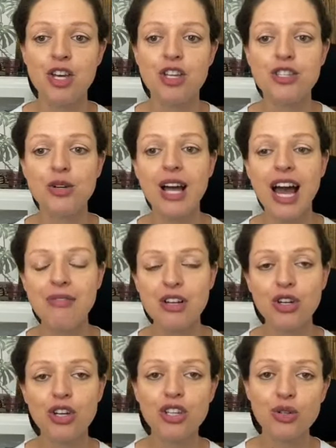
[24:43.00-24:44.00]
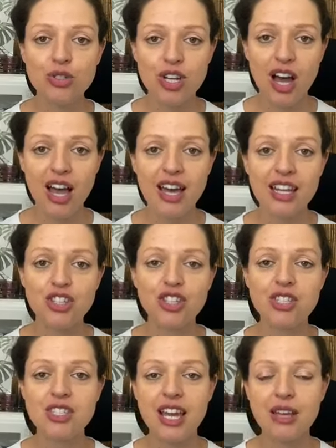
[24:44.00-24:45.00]
So have a look at your diet and
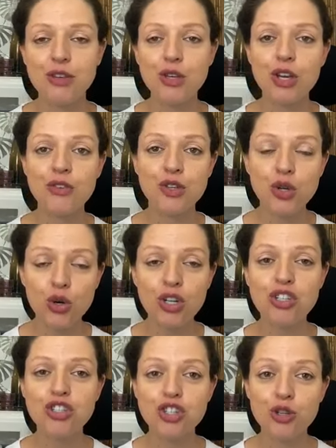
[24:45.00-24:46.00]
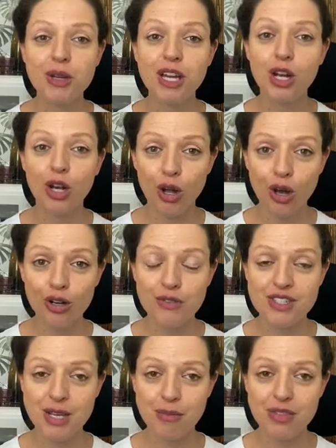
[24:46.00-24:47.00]
just take, if you're consuming a lot of
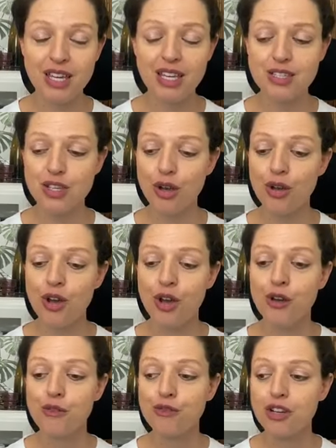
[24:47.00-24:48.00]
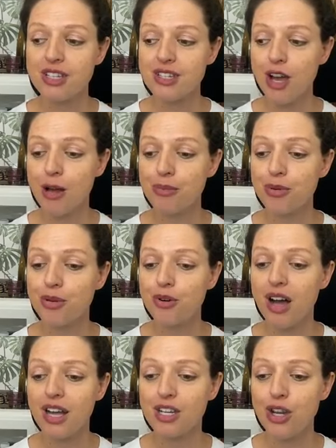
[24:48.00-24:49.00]
something. So for example,
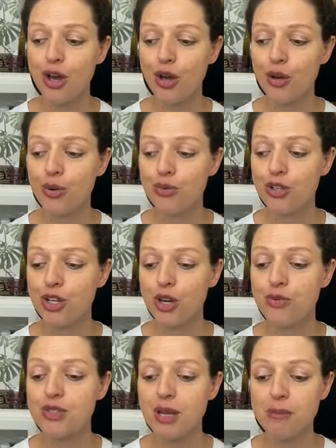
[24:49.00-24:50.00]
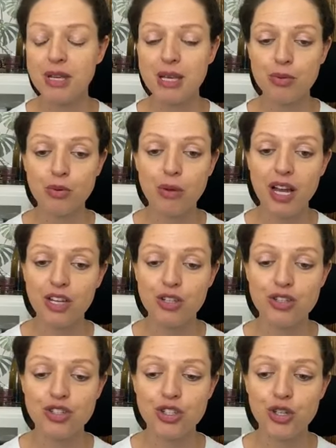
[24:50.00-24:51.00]
I know, some people might
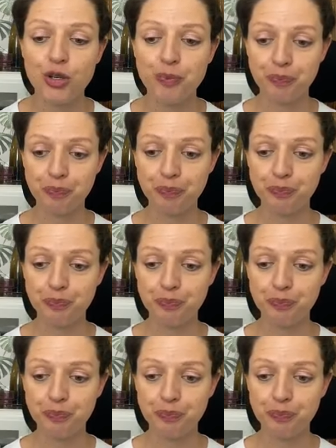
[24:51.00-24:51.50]
consume